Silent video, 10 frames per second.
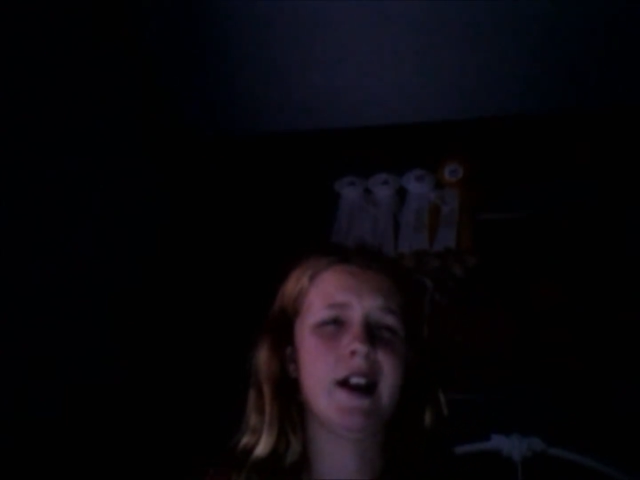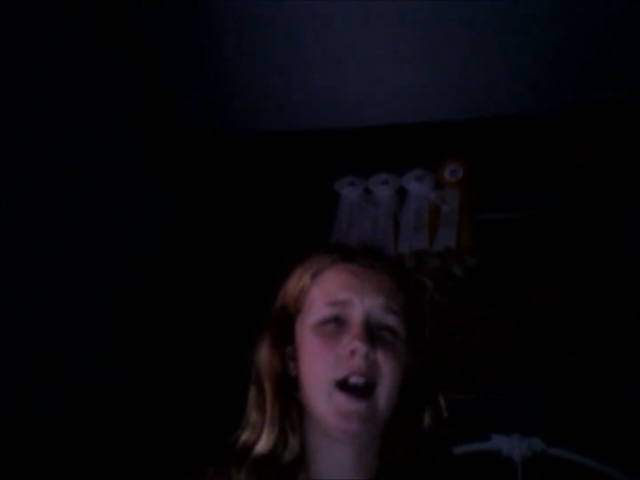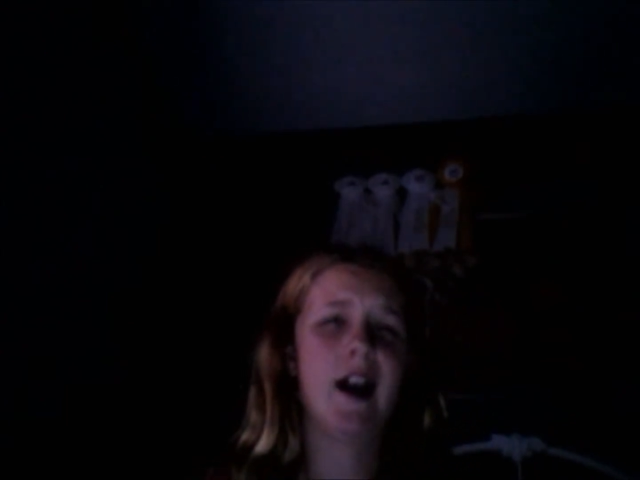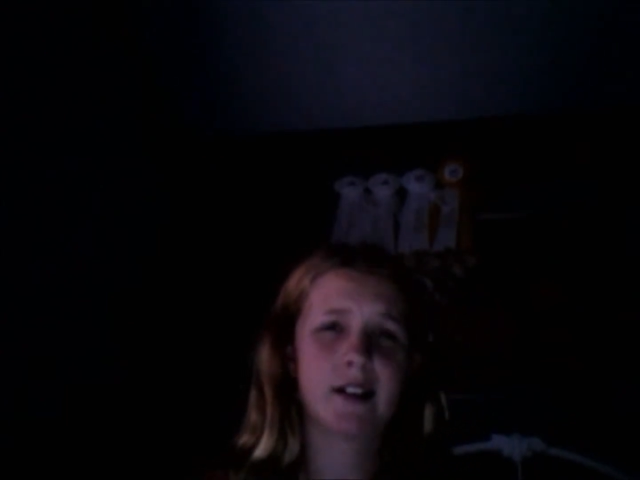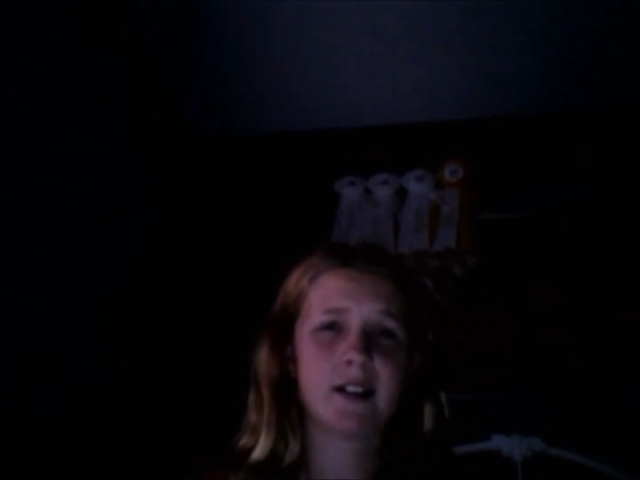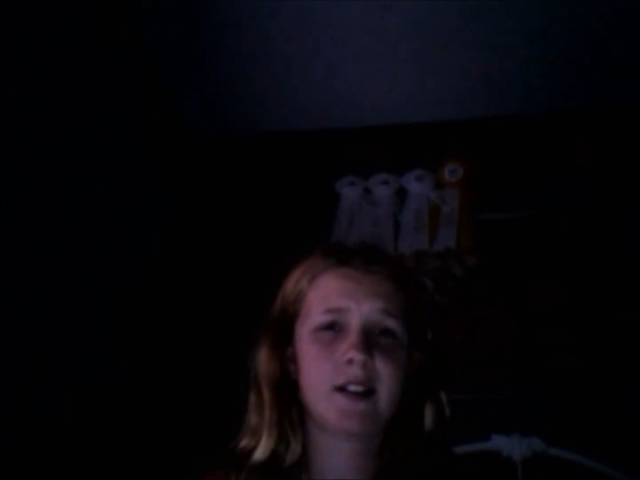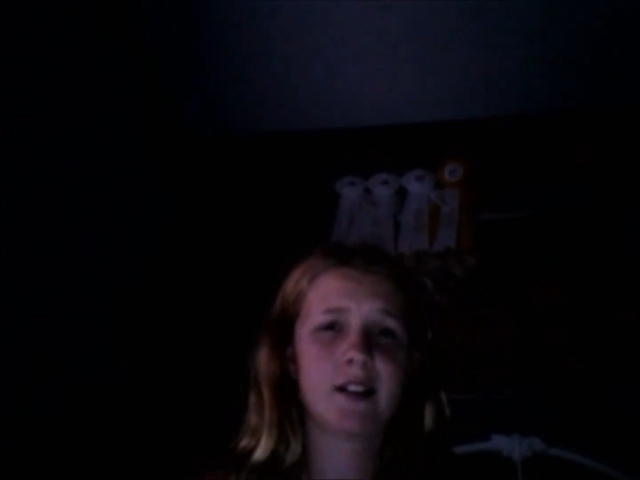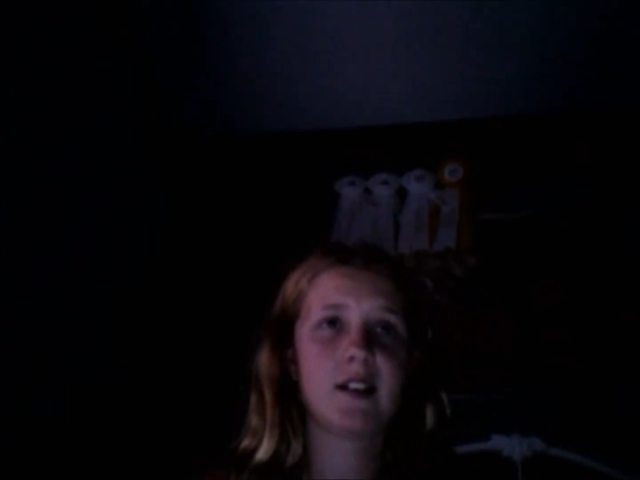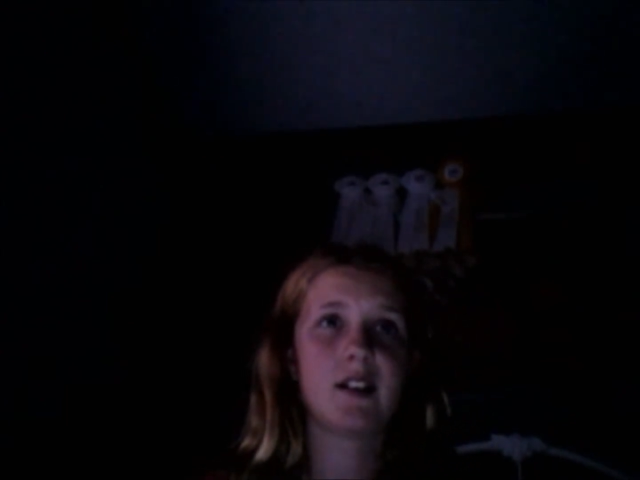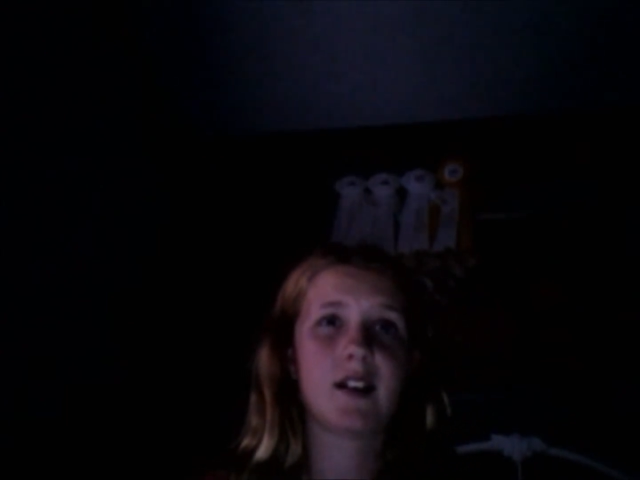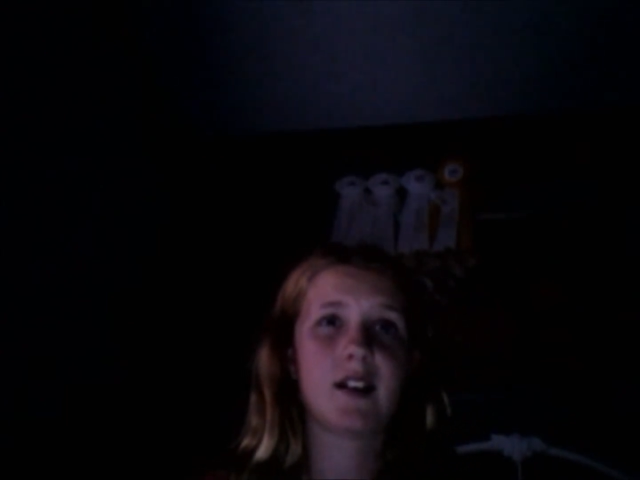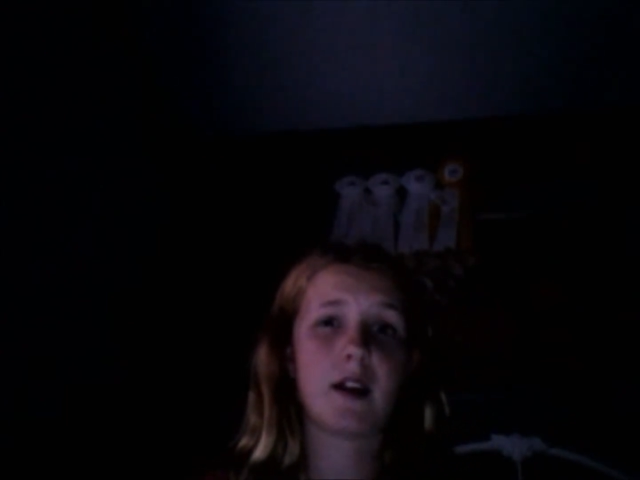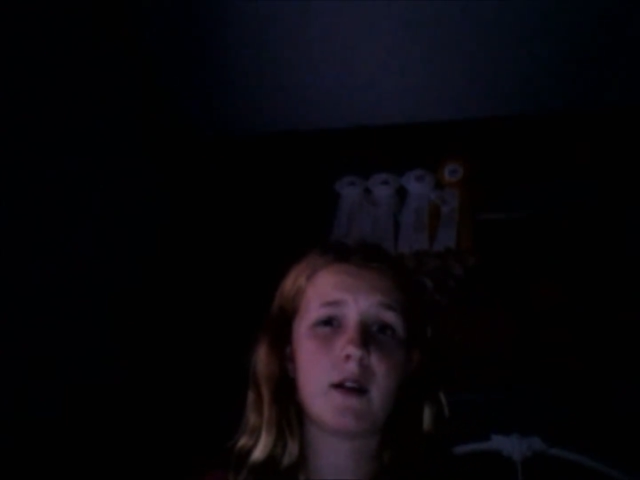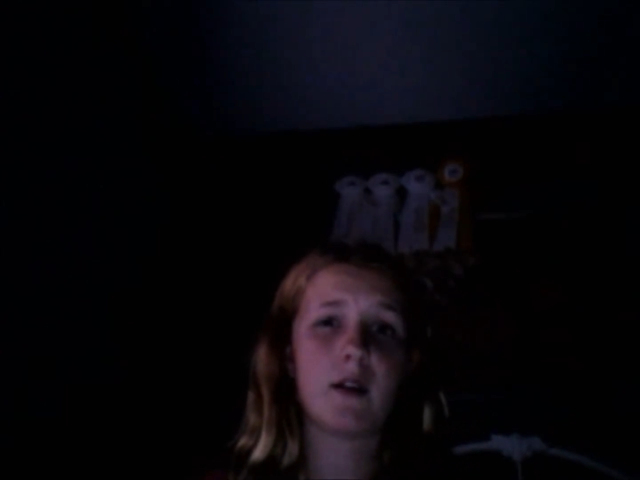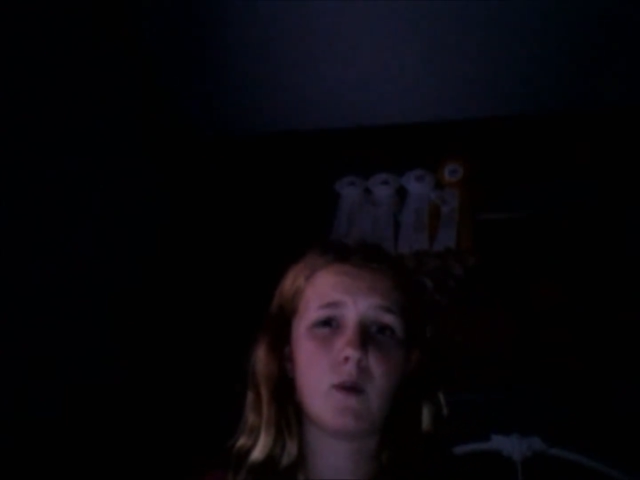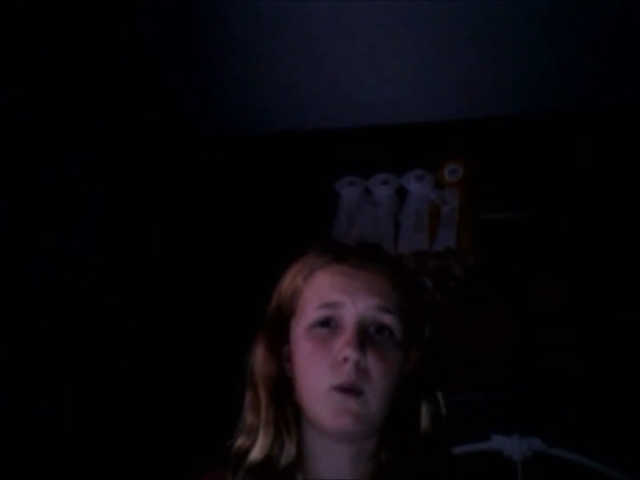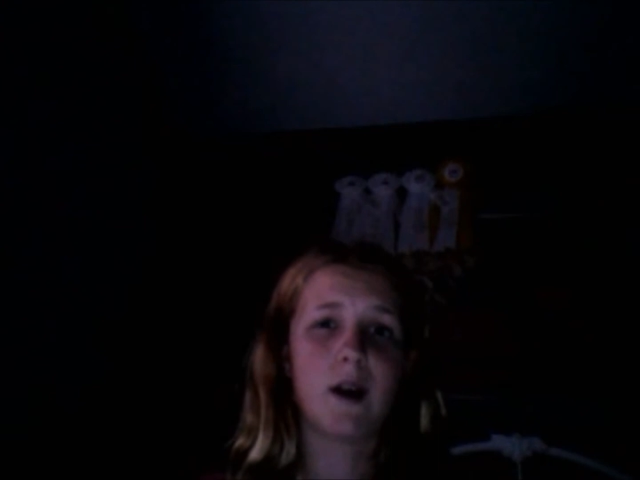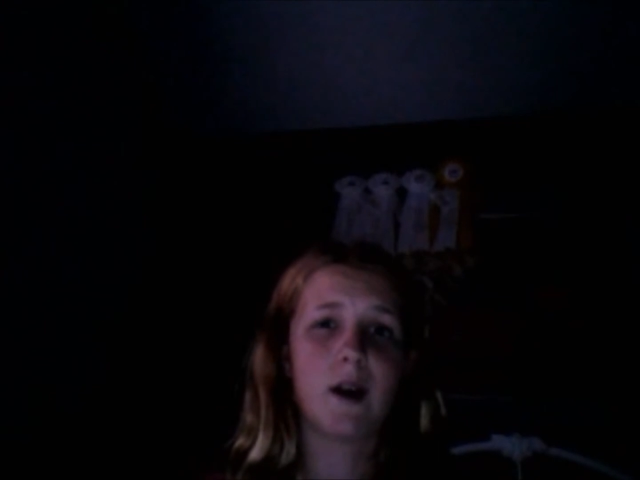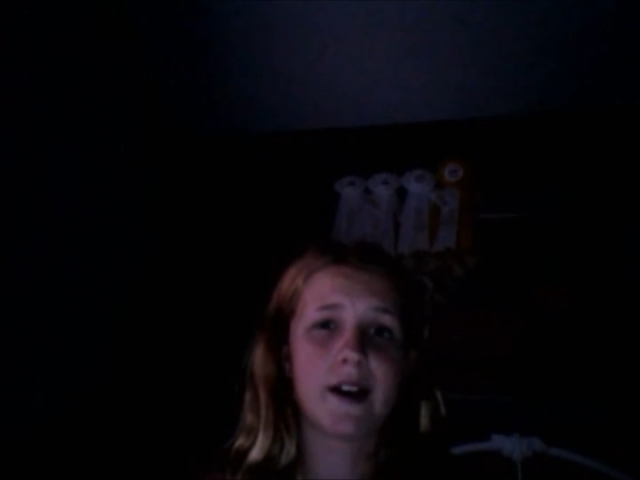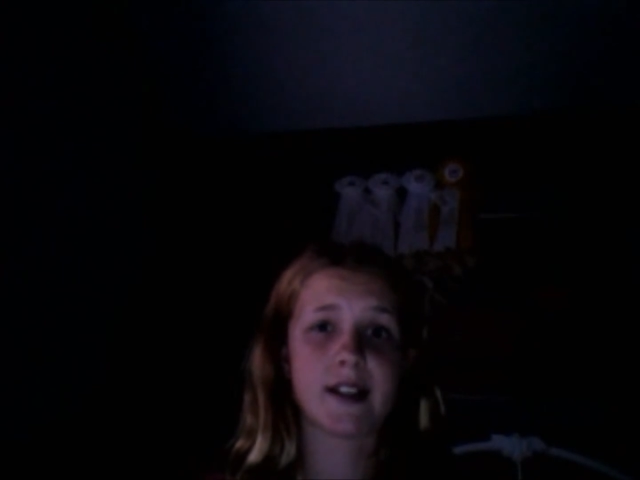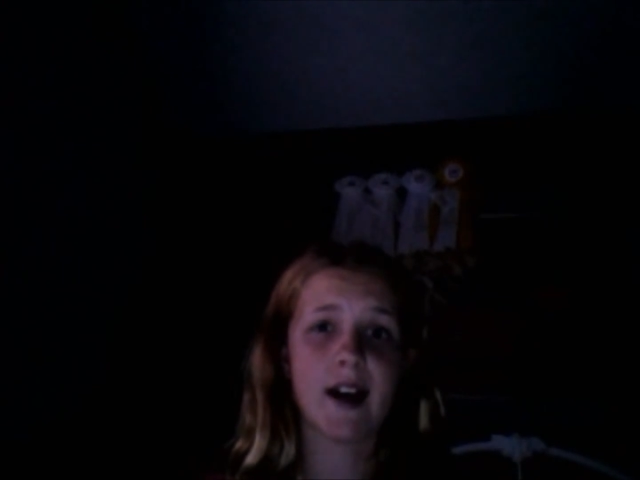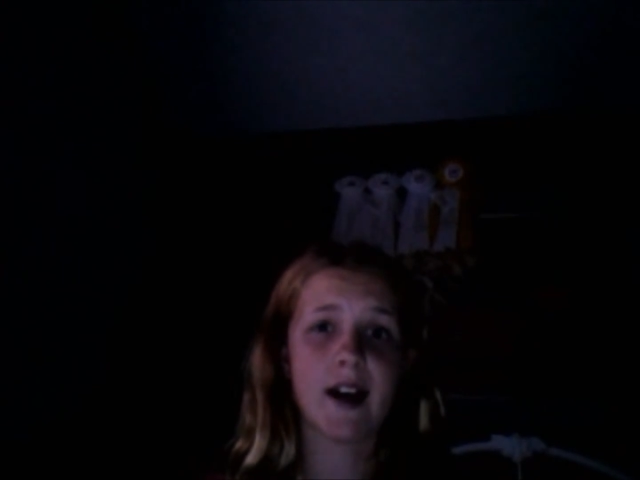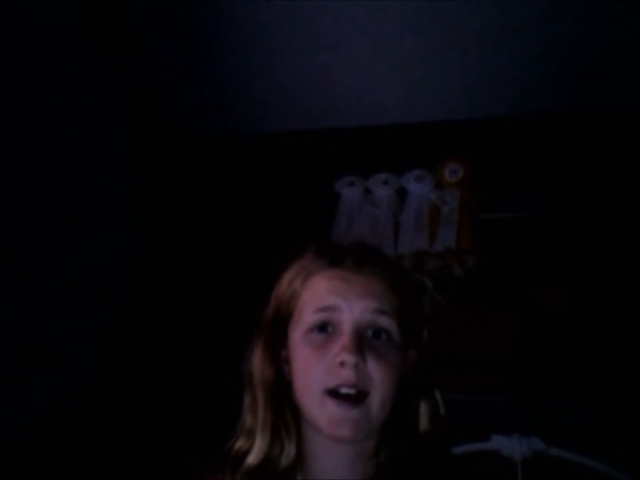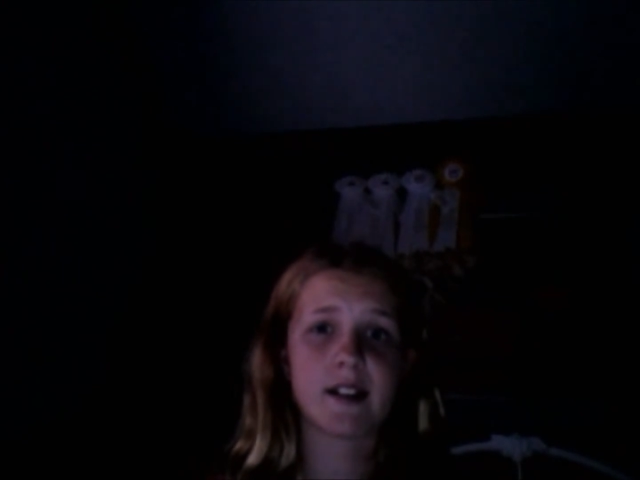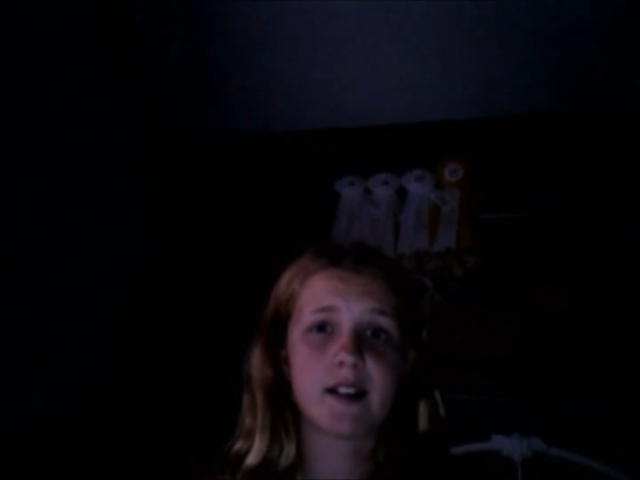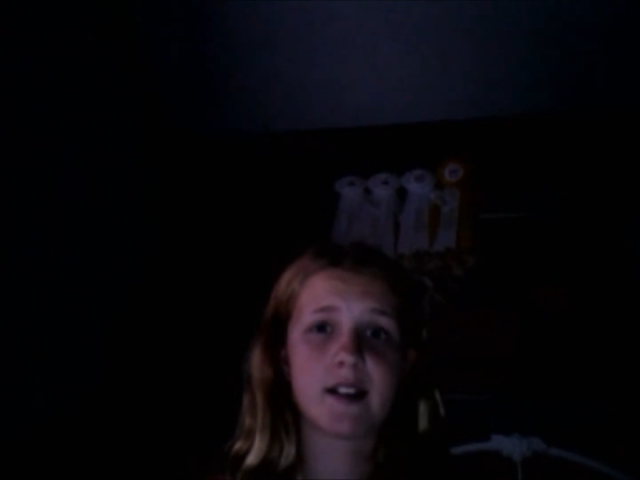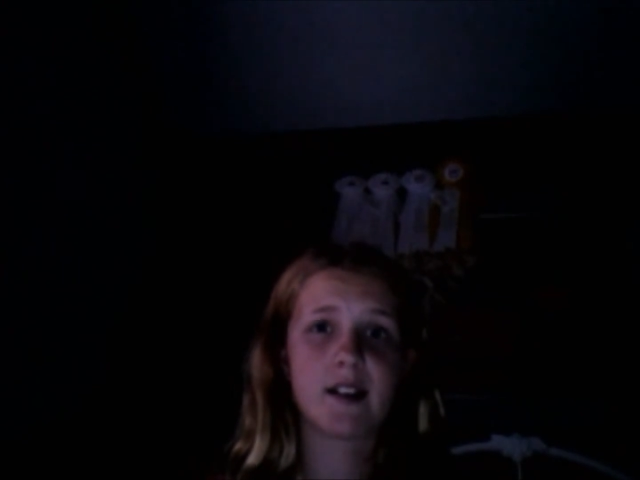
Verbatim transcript: that? And why is that?